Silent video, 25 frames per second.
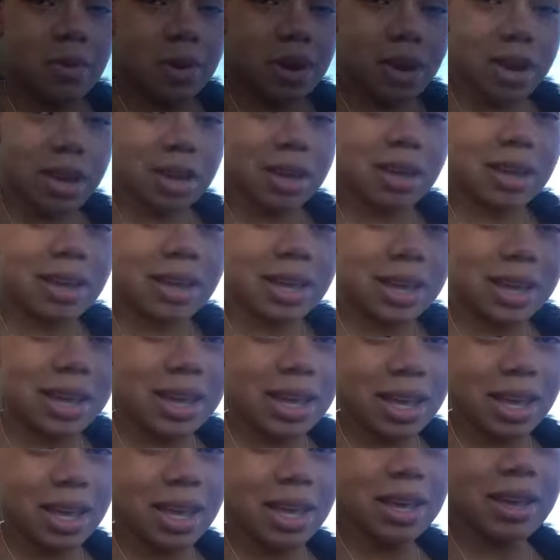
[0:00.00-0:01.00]
work,
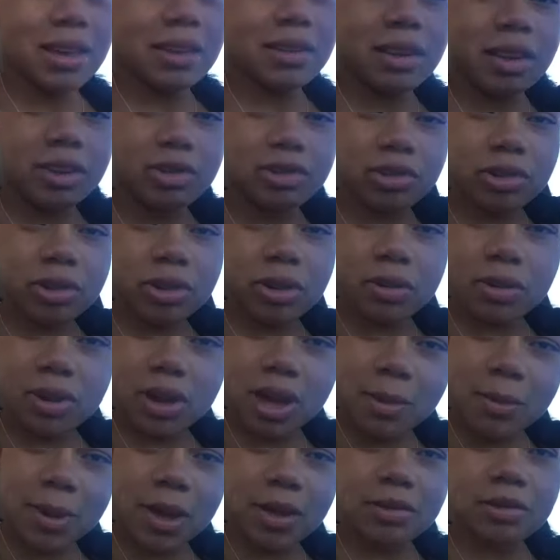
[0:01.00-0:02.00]
and I usually don't
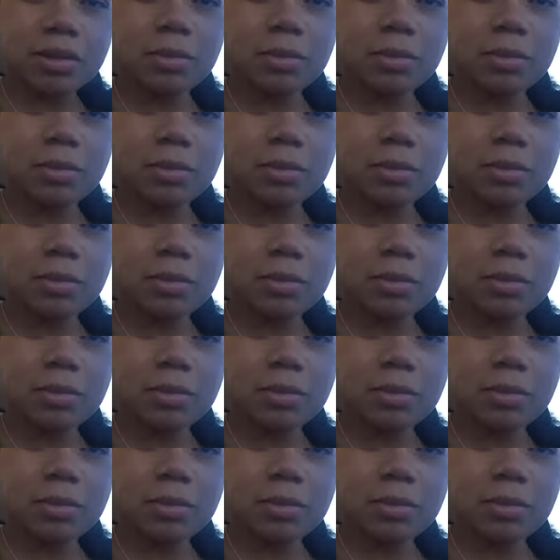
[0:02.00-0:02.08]
come out